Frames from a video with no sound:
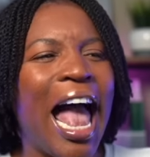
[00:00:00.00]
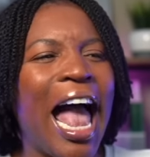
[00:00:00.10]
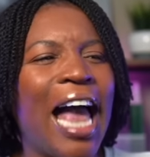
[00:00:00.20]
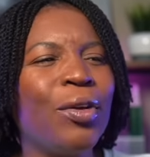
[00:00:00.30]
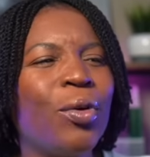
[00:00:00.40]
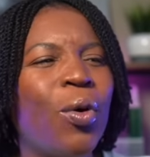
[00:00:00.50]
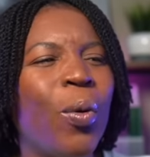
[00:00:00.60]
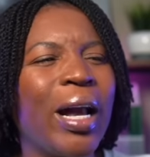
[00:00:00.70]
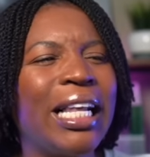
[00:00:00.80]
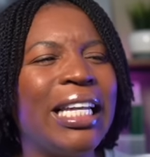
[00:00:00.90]
and
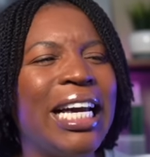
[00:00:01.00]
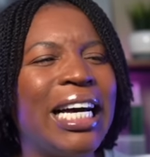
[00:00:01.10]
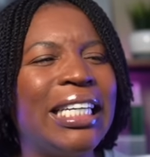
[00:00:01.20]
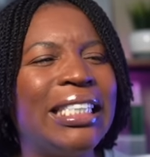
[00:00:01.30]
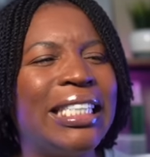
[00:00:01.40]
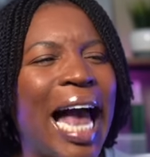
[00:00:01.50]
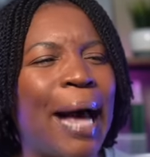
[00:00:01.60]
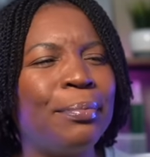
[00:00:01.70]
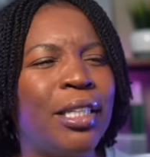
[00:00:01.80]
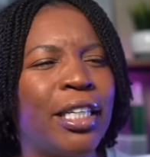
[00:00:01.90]
quickly
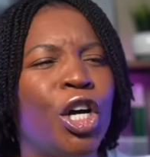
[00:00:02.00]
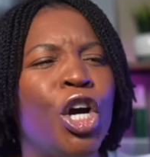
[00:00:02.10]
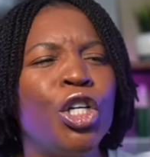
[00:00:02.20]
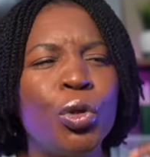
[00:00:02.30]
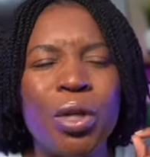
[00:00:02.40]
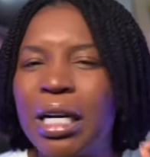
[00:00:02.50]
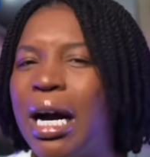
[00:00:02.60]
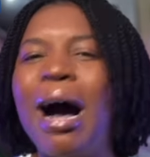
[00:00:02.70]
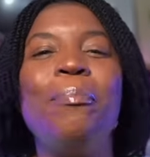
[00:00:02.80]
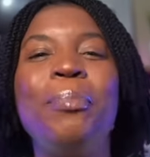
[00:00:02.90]
adapted to the
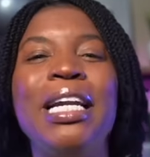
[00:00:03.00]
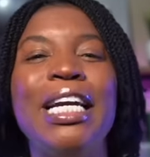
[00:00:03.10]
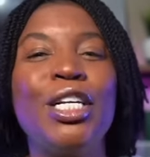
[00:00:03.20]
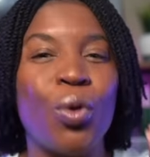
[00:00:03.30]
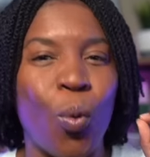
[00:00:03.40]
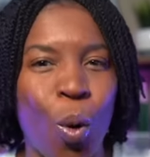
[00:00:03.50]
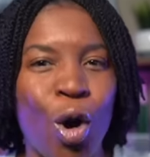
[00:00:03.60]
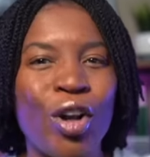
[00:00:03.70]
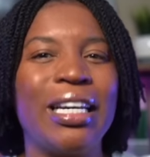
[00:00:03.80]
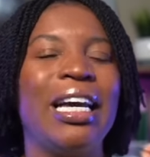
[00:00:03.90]
company's
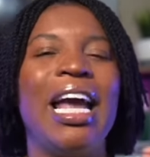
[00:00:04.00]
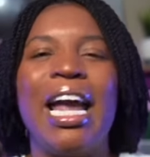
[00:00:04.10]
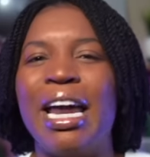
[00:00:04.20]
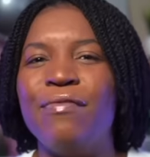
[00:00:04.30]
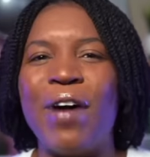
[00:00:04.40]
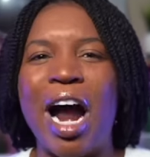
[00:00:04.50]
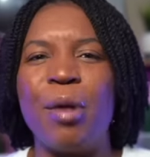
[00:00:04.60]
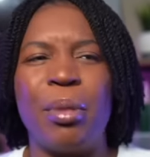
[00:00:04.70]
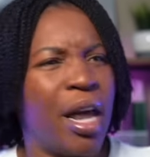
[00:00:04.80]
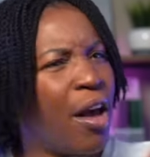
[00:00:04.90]
work
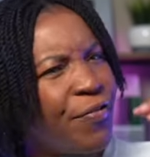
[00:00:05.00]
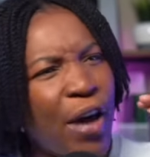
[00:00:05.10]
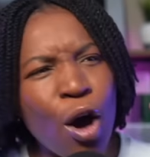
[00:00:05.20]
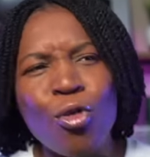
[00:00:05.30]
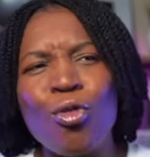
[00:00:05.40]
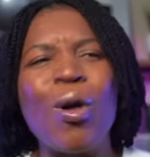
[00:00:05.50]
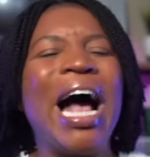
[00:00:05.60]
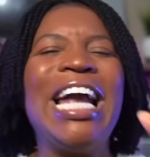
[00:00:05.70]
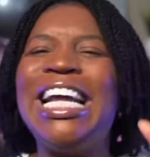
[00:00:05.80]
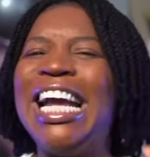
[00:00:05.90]
environment, fell
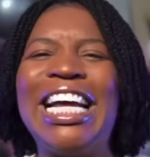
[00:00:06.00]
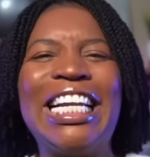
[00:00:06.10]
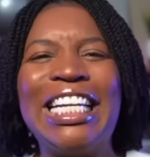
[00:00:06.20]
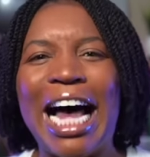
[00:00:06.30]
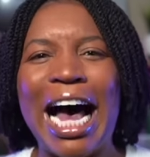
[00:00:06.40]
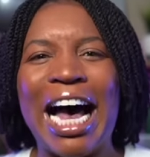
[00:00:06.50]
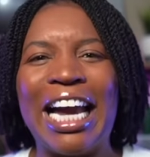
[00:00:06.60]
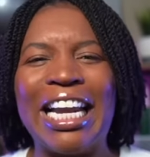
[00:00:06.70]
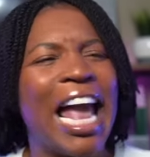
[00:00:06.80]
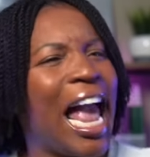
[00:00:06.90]
right in
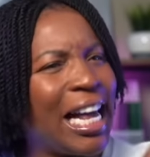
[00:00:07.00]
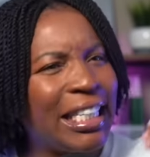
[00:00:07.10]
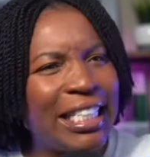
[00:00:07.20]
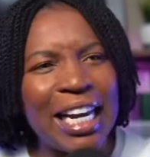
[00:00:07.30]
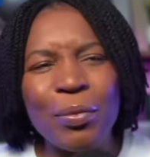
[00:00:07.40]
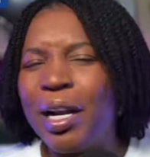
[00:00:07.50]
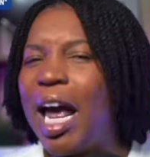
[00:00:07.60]
line, and did what